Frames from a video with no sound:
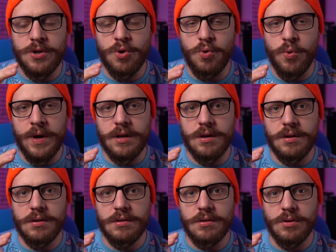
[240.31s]
quick
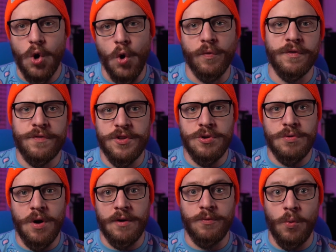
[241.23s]

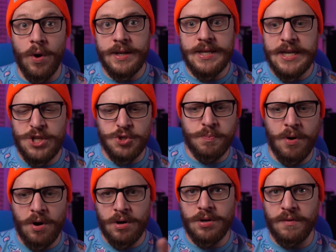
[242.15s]
overview of what each
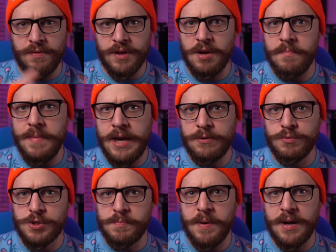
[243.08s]
part of the command
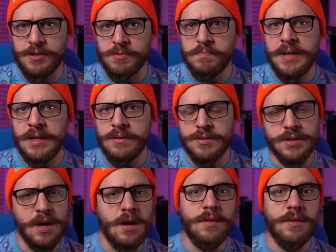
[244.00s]
response means.